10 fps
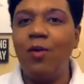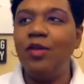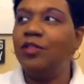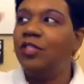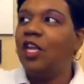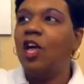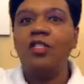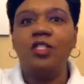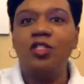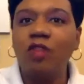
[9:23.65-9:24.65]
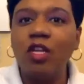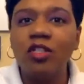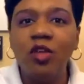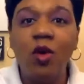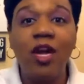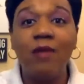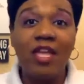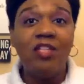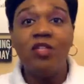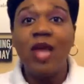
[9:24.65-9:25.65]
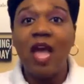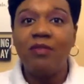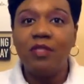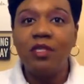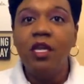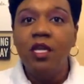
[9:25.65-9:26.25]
when you're seeing all this construction going up they do have to